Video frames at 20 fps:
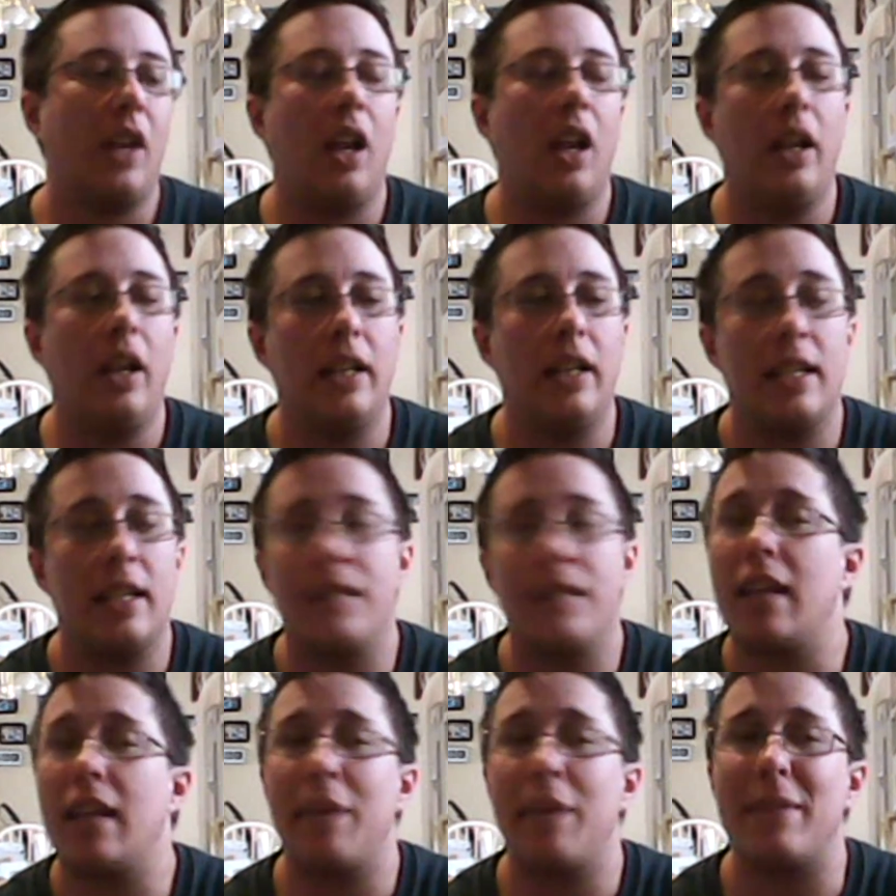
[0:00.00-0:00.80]
his
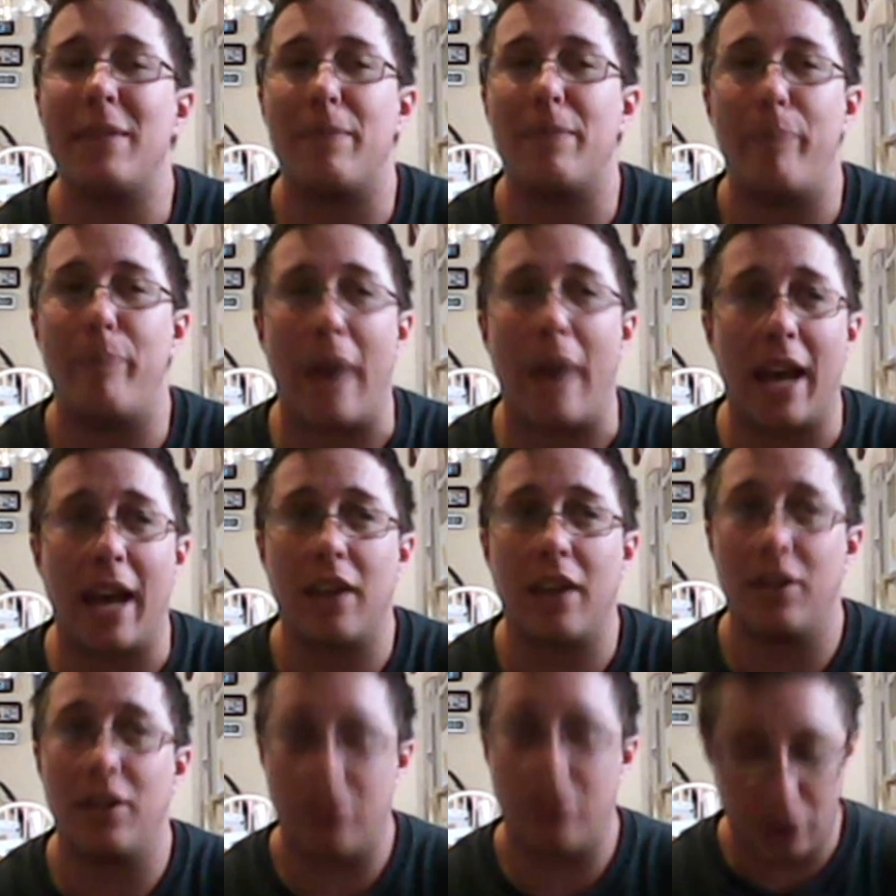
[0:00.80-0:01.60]
name is Beck
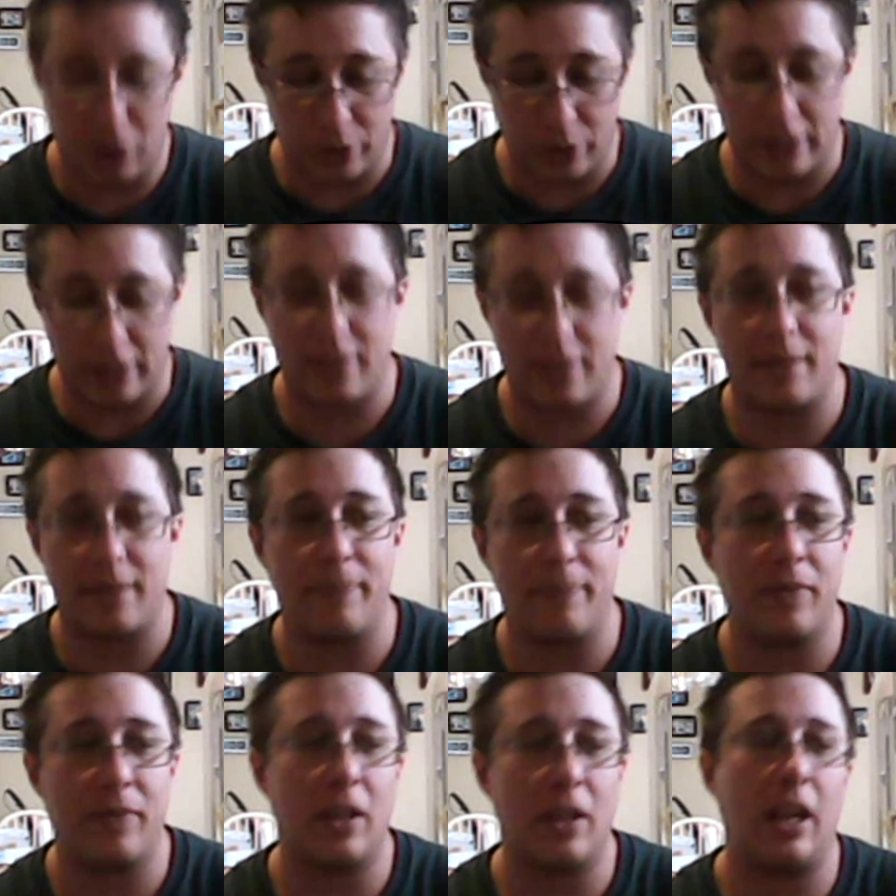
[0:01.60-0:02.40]
Lewis,
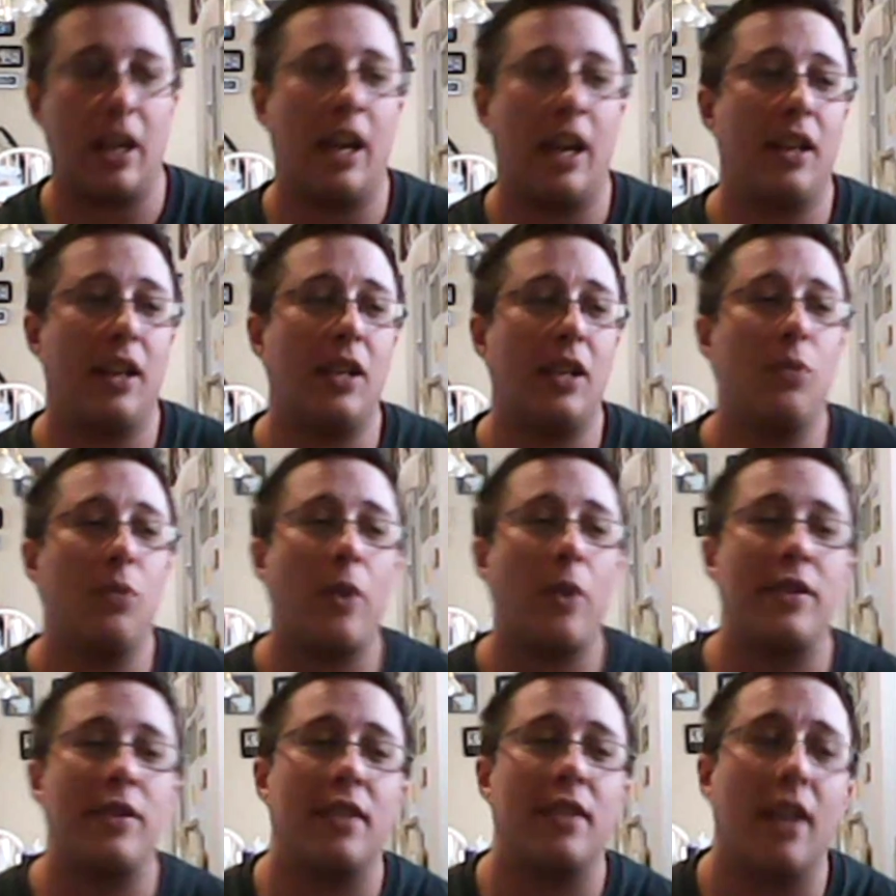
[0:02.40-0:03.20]
and he
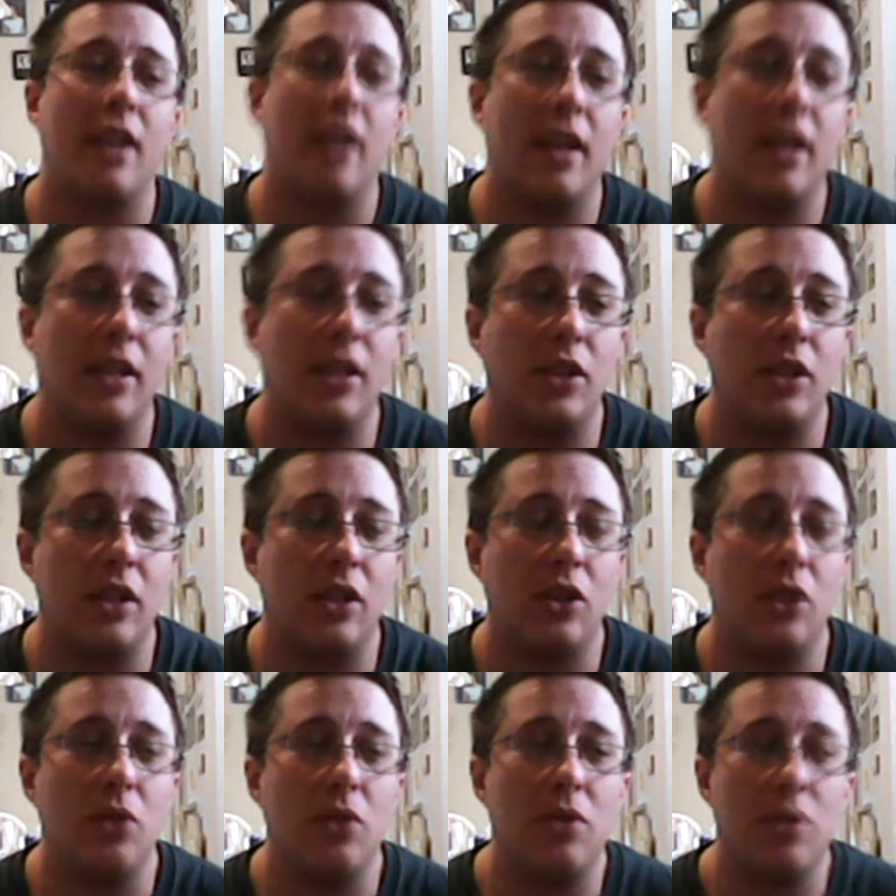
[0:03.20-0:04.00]
runs a
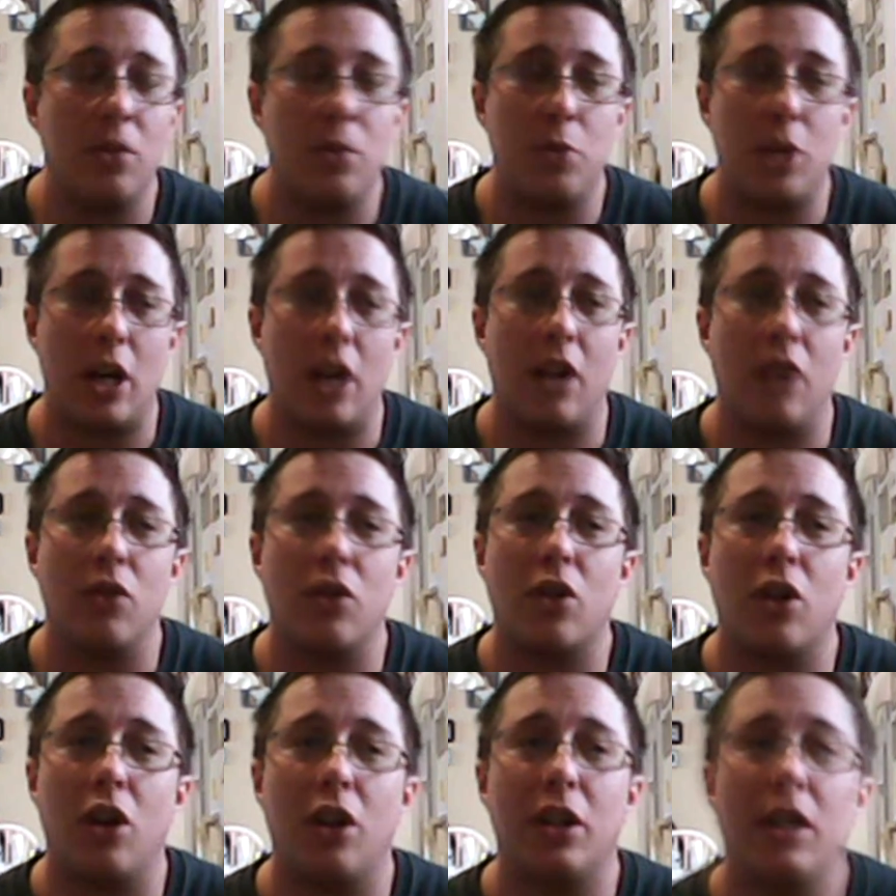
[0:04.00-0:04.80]
YouTube channel
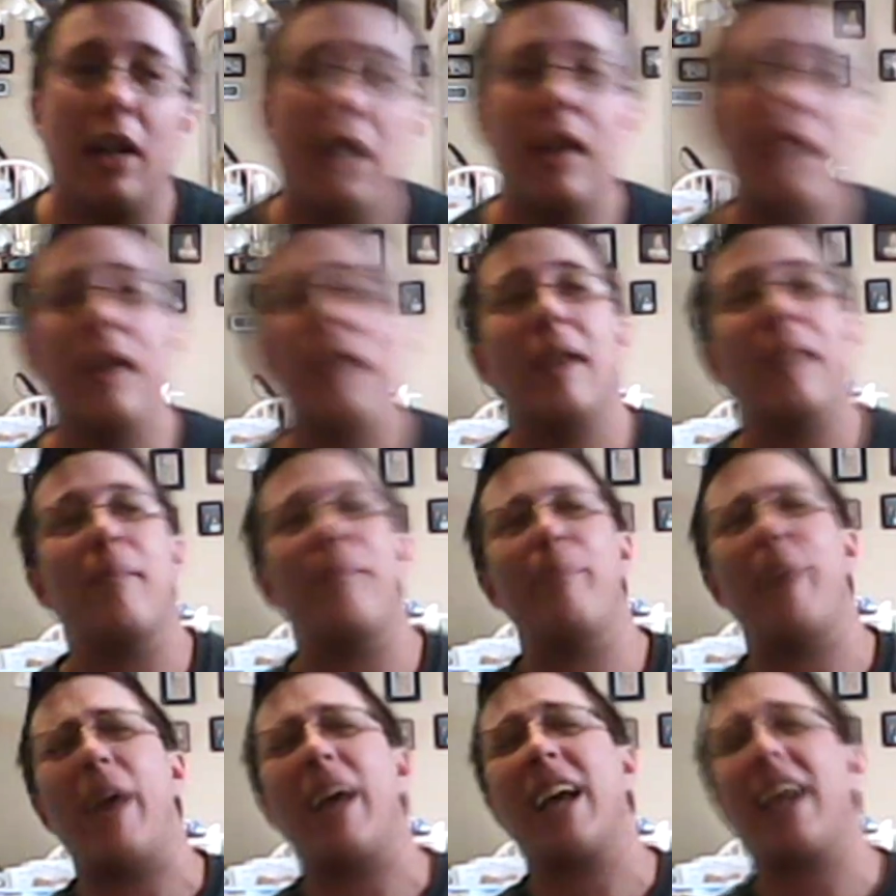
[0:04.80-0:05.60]
called
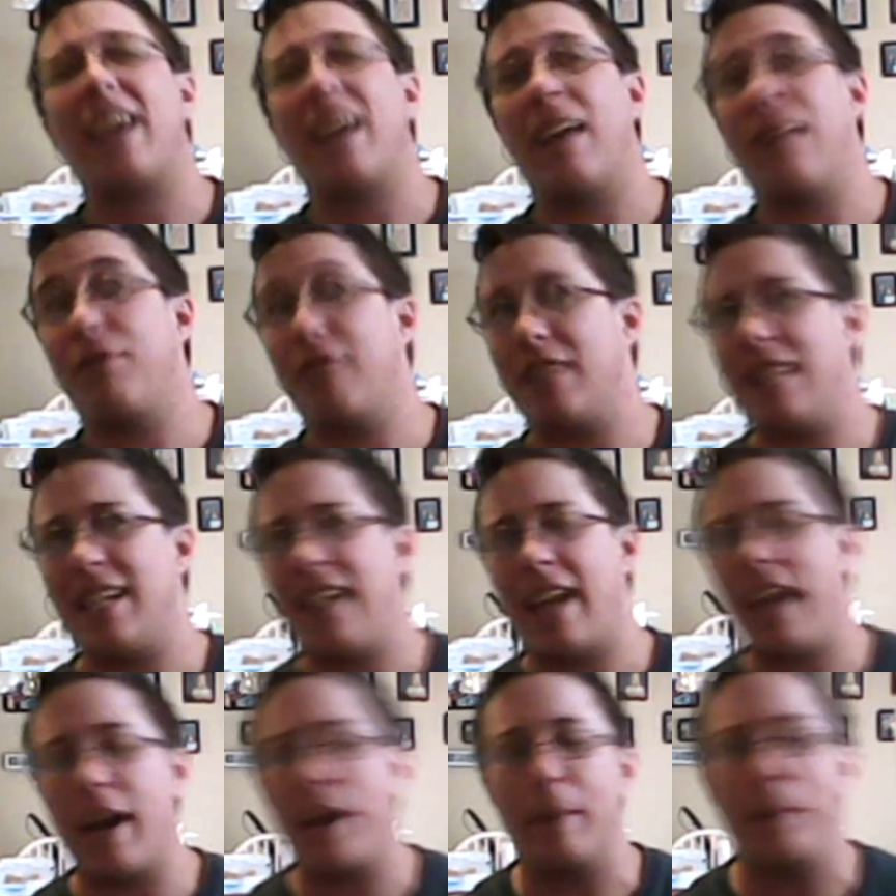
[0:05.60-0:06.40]

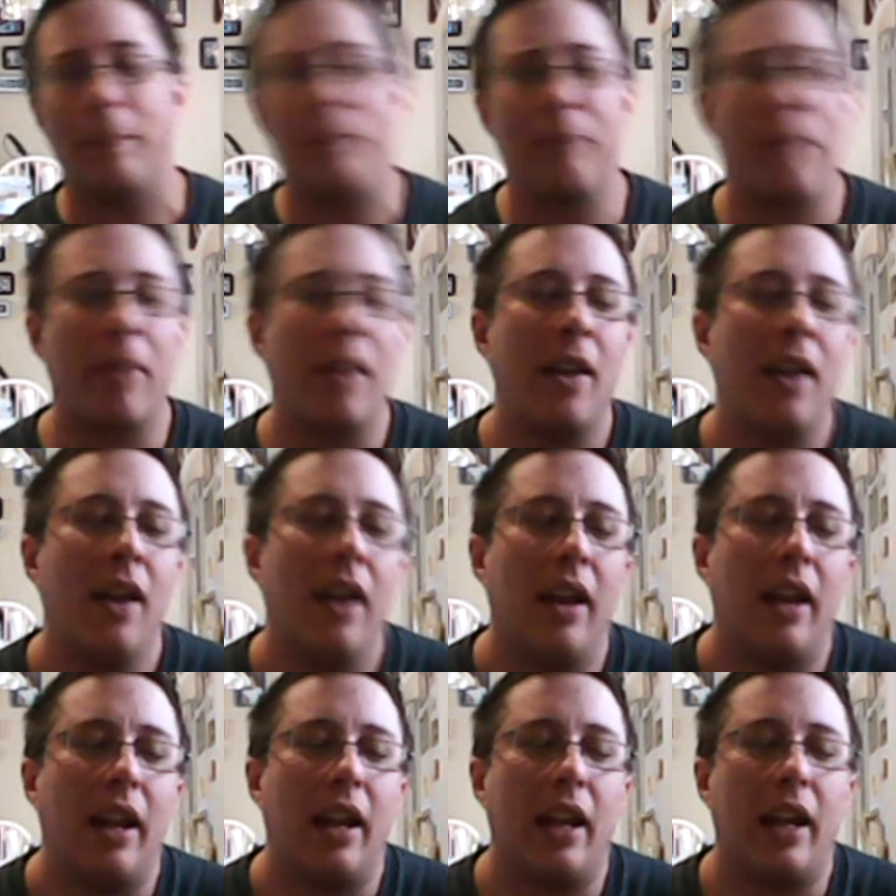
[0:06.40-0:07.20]
BeckFTM,
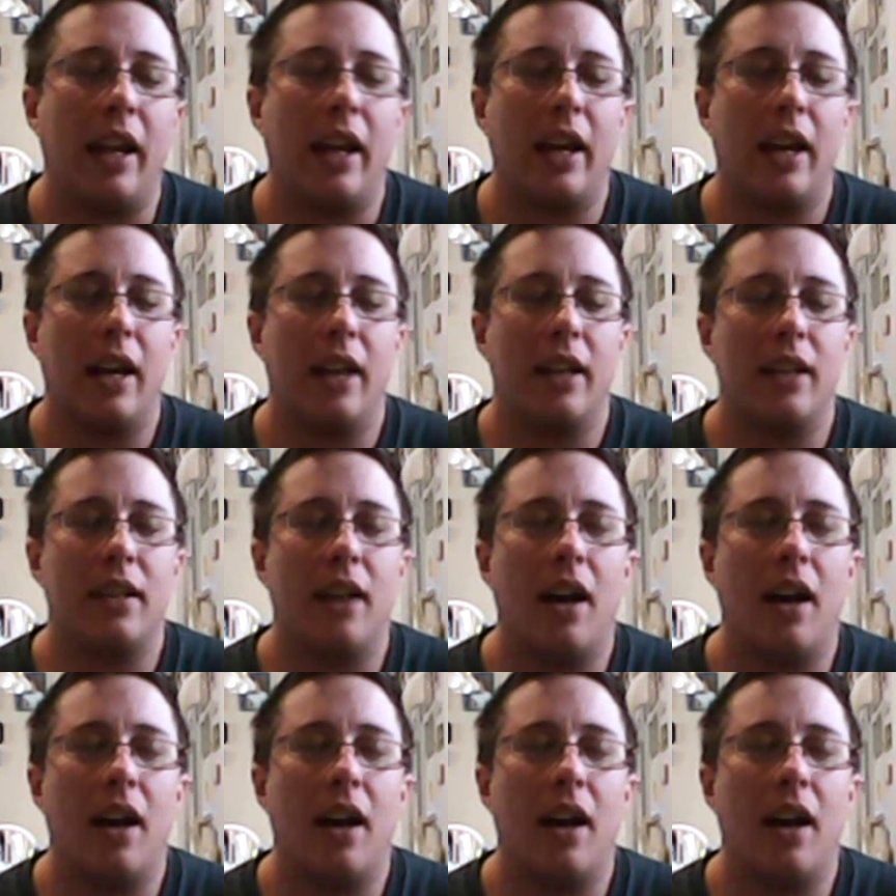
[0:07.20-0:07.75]
and